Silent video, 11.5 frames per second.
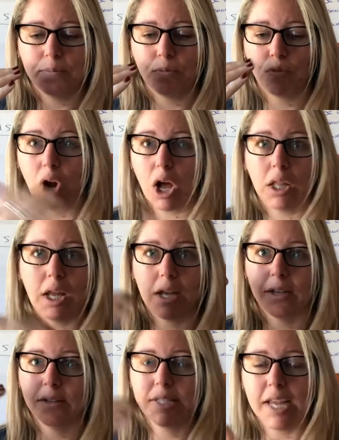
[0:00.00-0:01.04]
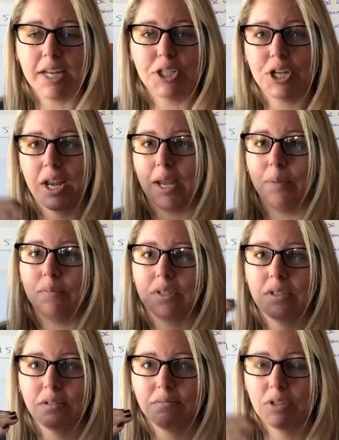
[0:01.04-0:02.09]
Rolla, St.
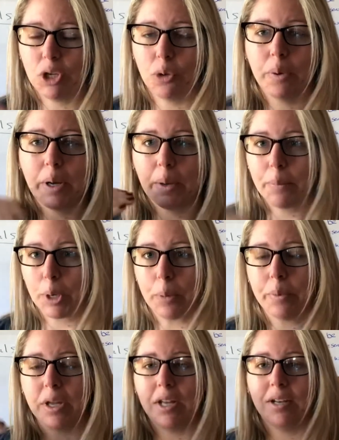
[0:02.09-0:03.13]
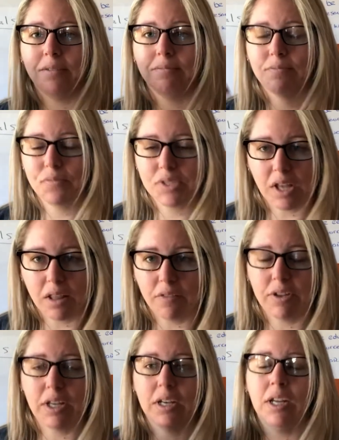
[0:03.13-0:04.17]
James, Cuba, Bourbon,
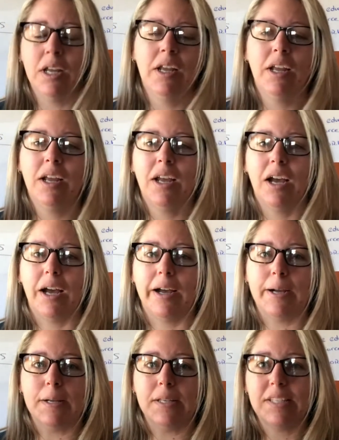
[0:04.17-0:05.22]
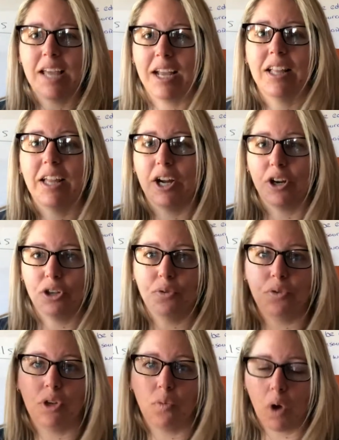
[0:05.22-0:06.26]
Sullivan, St. Clair,
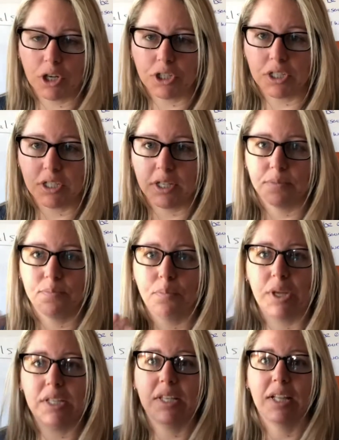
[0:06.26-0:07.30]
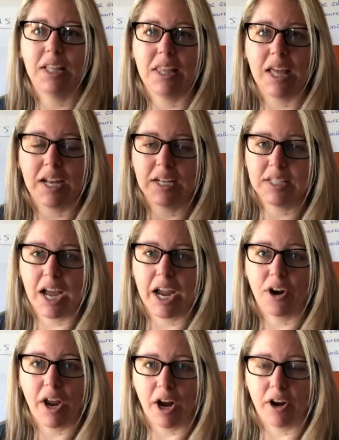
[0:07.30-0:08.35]
Union, Washington. Basically that
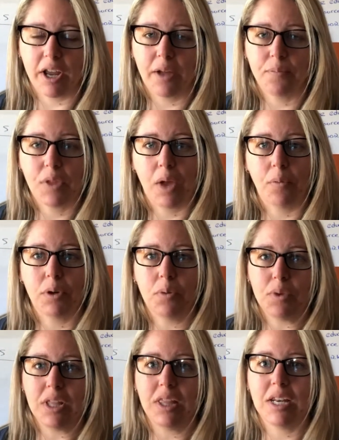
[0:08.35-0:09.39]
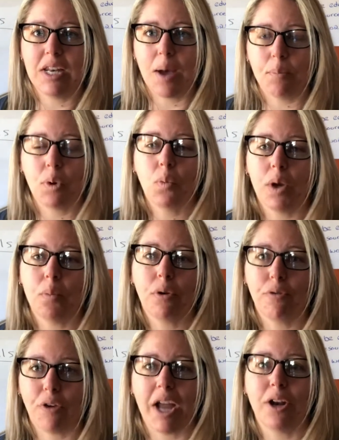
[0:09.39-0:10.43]
entire area. I want to be the #1
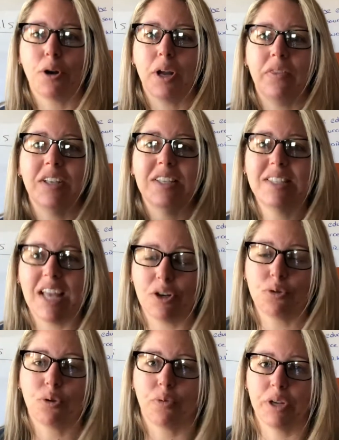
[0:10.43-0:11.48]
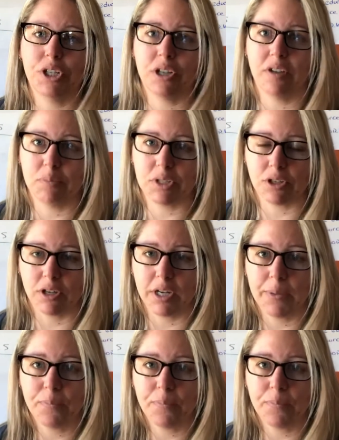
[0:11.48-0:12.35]
provider in the central region of Missouri.